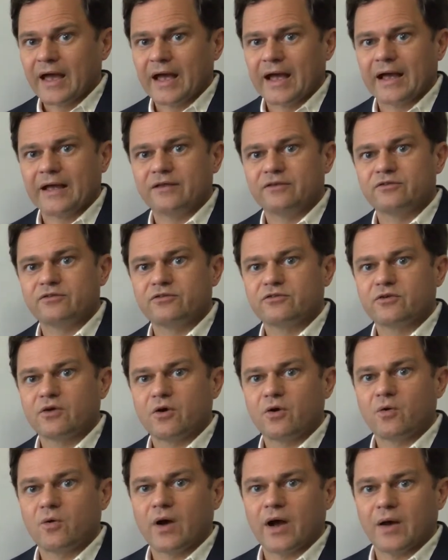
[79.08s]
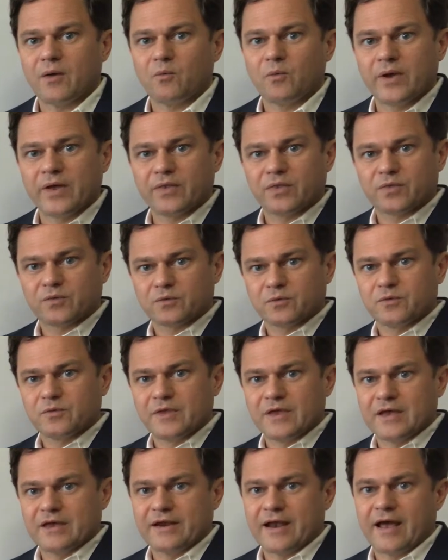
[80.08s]
And so I went through
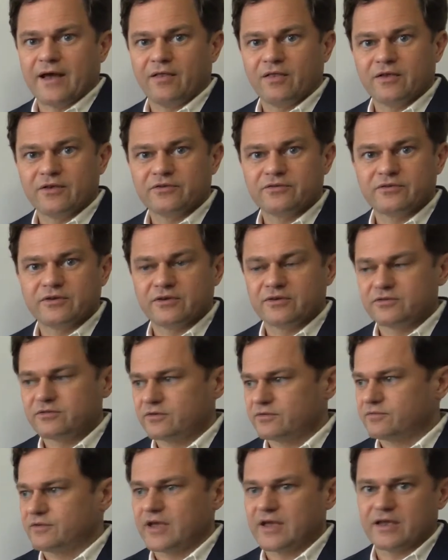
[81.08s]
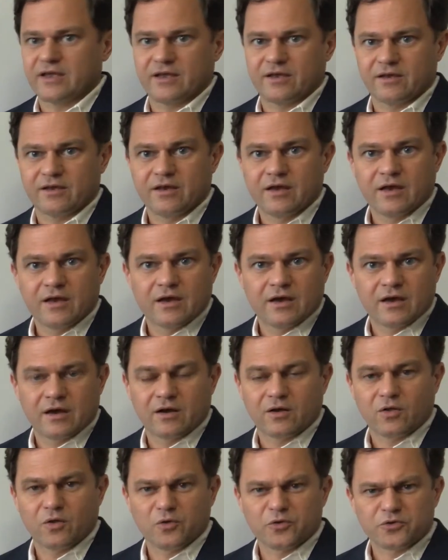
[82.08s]
the analysis of taking a
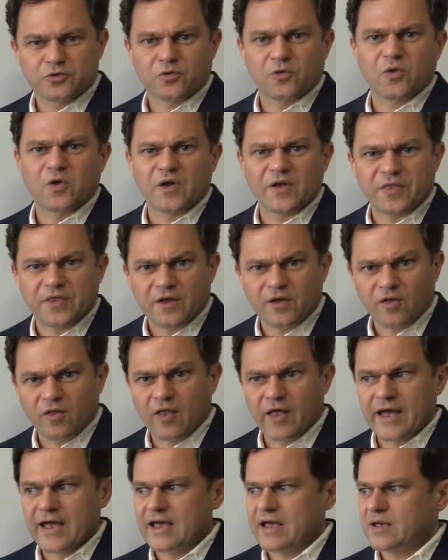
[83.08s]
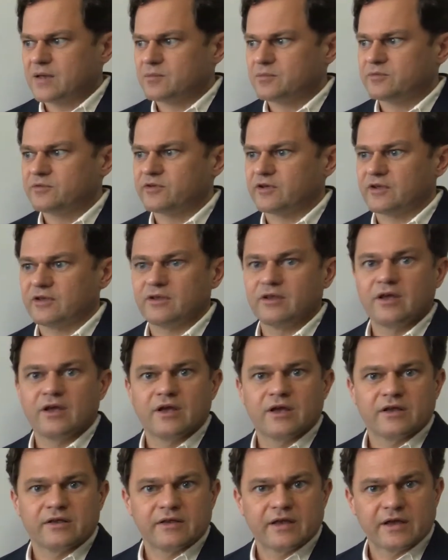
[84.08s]
closer look at the claims and
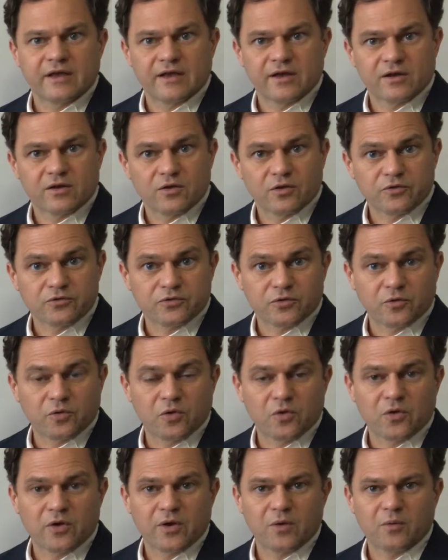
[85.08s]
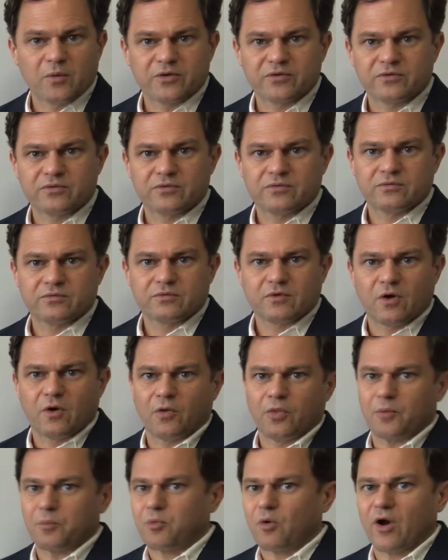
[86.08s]
taking a closer look at what's
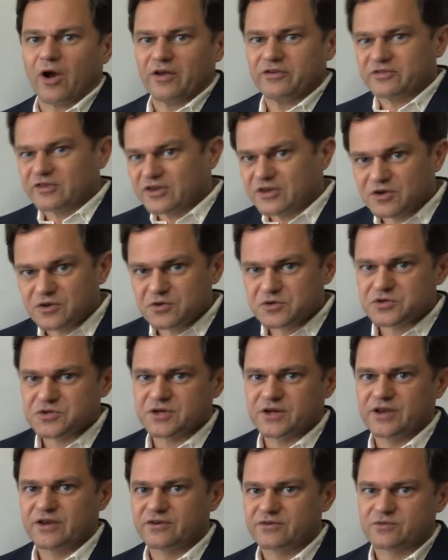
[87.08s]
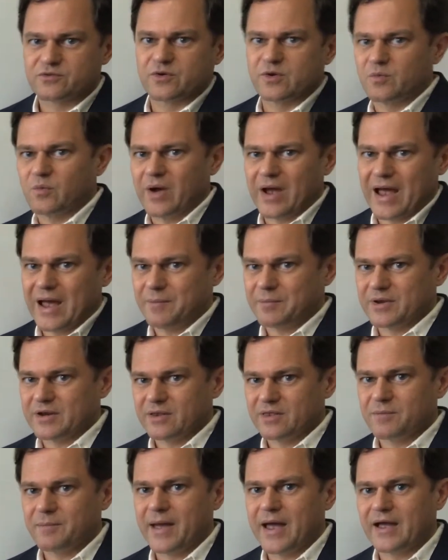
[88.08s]
called the prosecution history, what happened
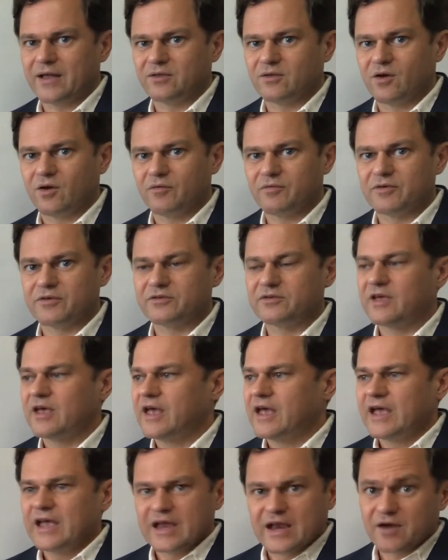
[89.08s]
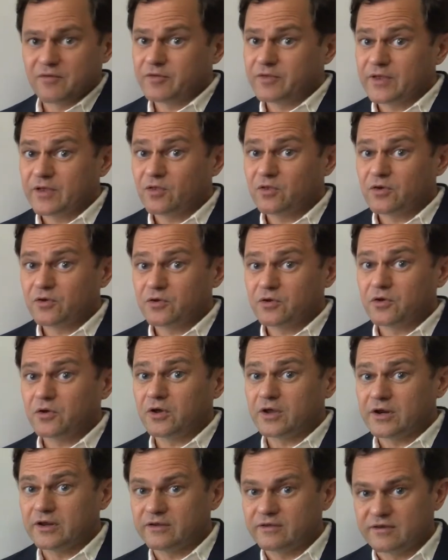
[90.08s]
in the patent office. Everything looked
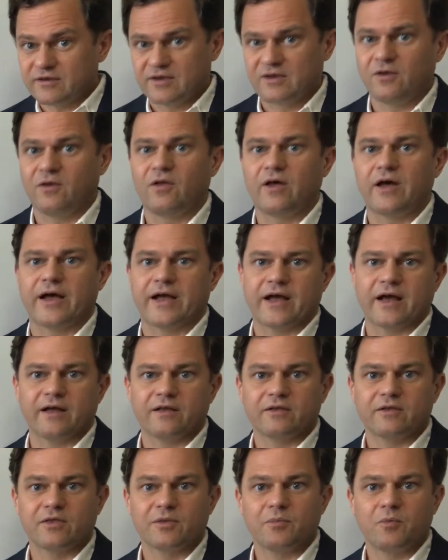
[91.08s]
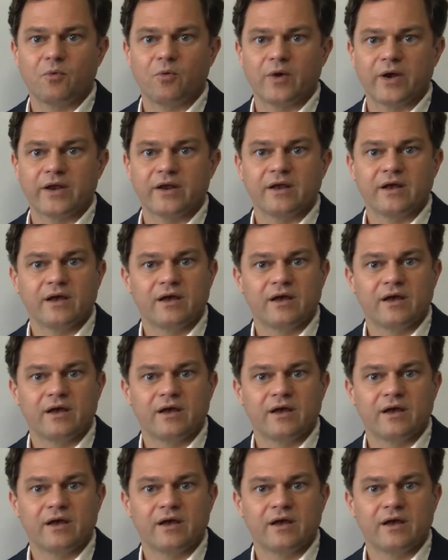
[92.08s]
good until I got to the point